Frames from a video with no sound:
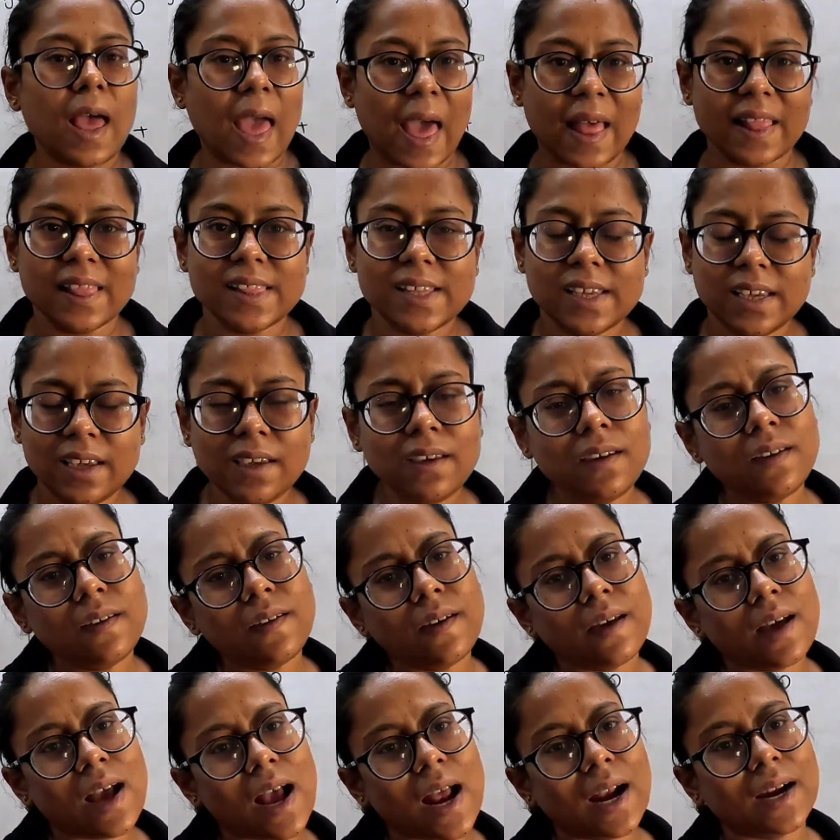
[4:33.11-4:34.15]
algae
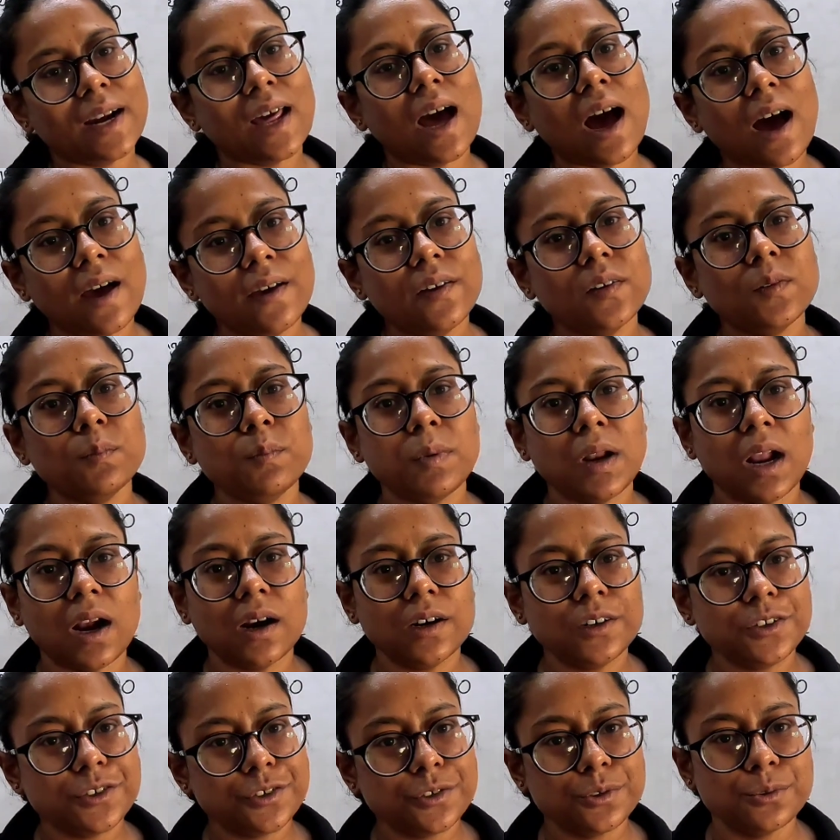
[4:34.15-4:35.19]
and higher
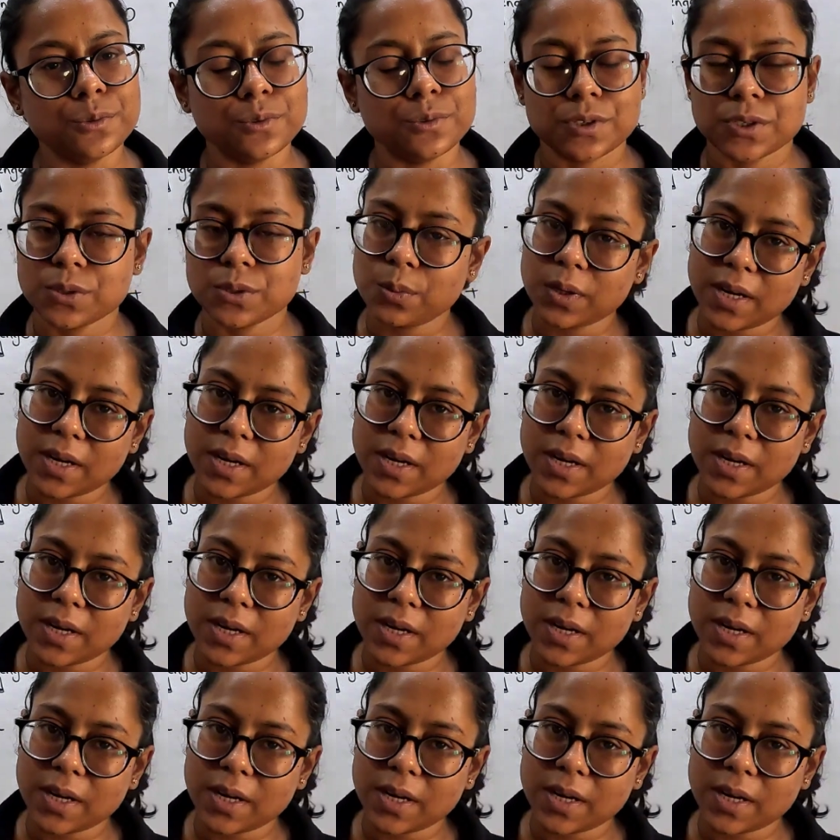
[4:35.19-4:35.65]
plant roots.